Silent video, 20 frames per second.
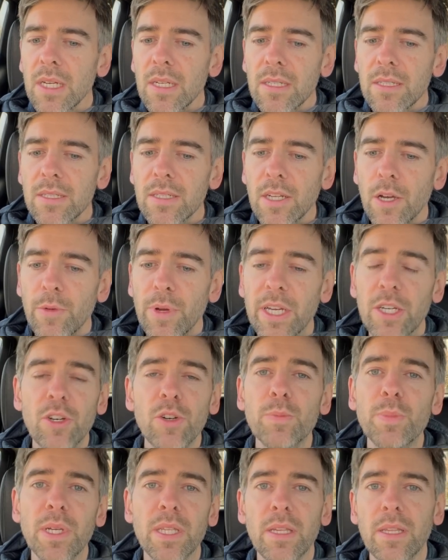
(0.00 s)
So it
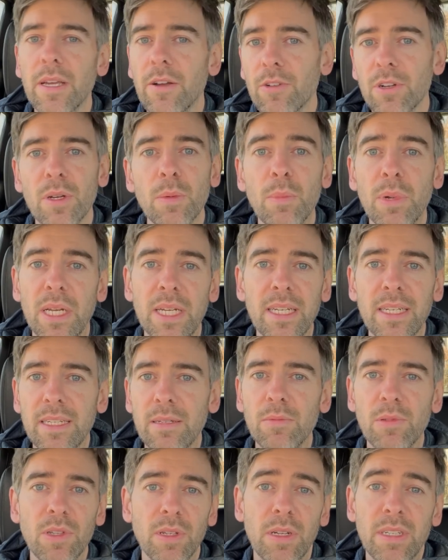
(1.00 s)
could be that there are
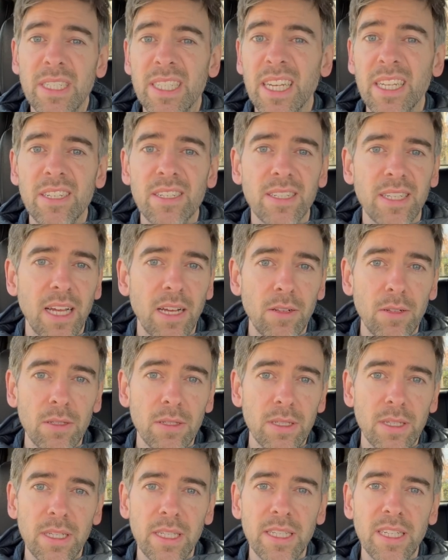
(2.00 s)
completely dead
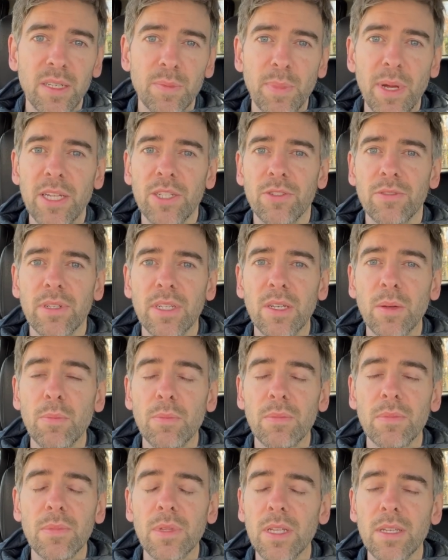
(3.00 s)
cells in this battery
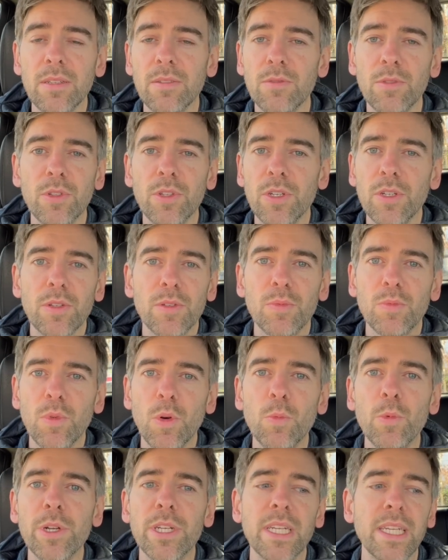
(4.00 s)
that
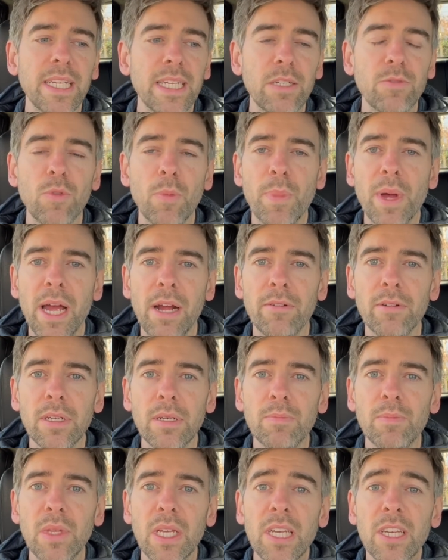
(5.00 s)
would need repairing.